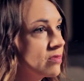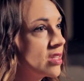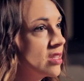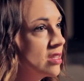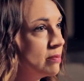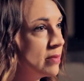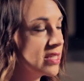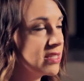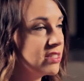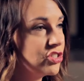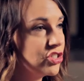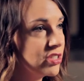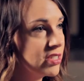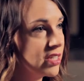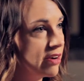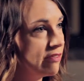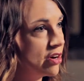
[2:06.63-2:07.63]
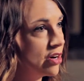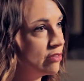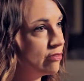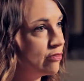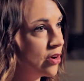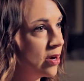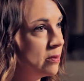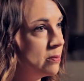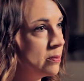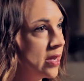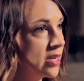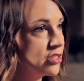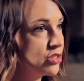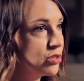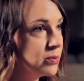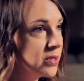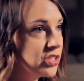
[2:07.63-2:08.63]
the messages that I've heard from
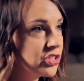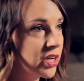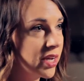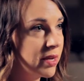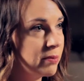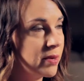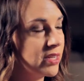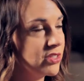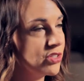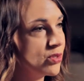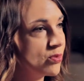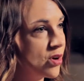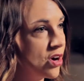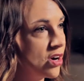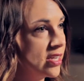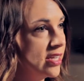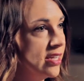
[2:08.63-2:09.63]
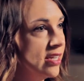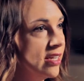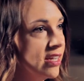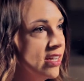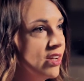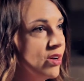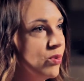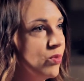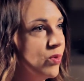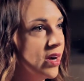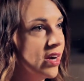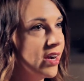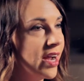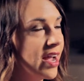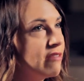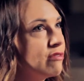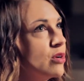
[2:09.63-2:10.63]
Pastor BJ and Pastor Rocky,
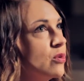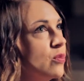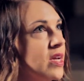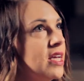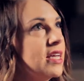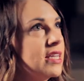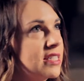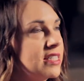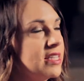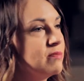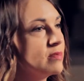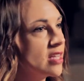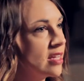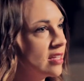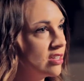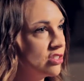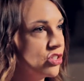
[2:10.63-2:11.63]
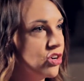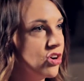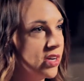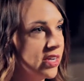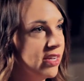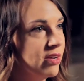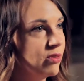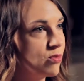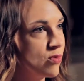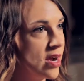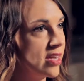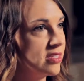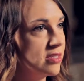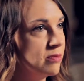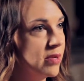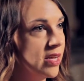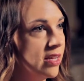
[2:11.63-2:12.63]
where every week it seems like they're talking
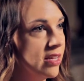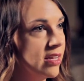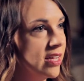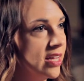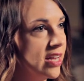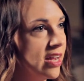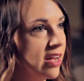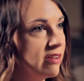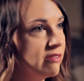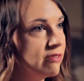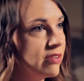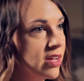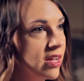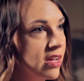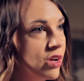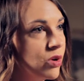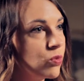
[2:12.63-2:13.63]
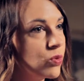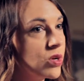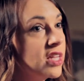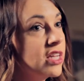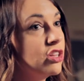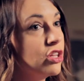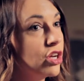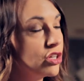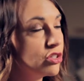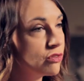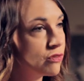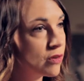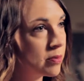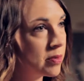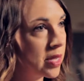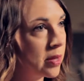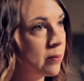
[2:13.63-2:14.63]
right to me. And I've really learned
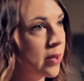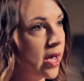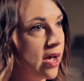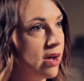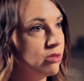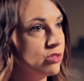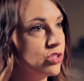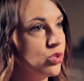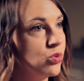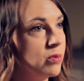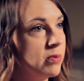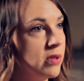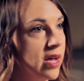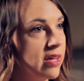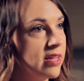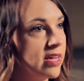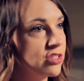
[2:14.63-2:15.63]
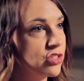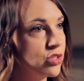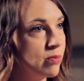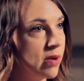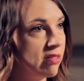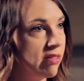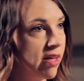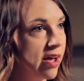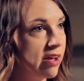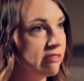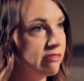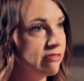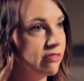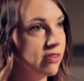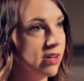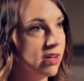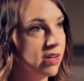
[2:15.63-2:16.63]
from them how to apply that to my life.
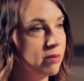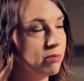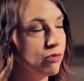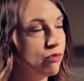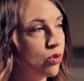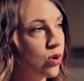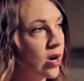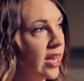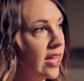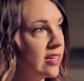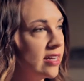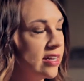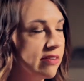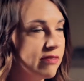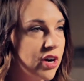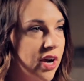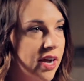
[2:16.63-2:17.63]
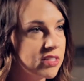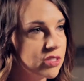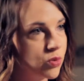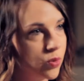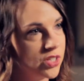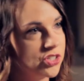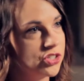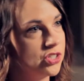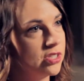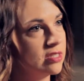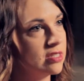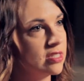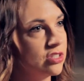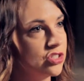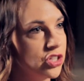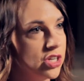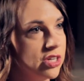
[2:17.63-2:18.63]
Beforehand, I never asked questions
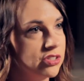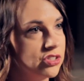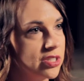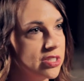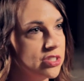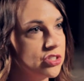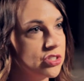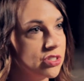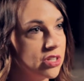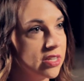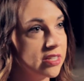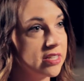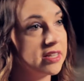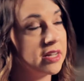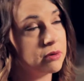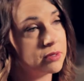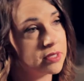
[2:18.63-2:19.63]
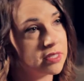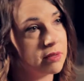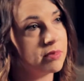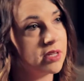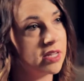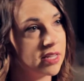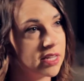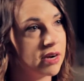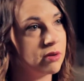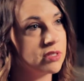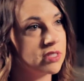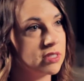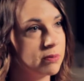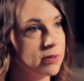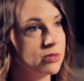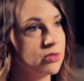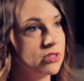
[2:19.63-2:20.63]
in church. I just thought that that was something that I was
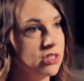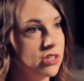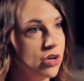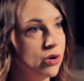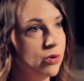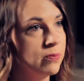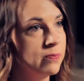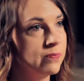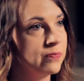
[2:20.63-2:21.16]
supposed to know.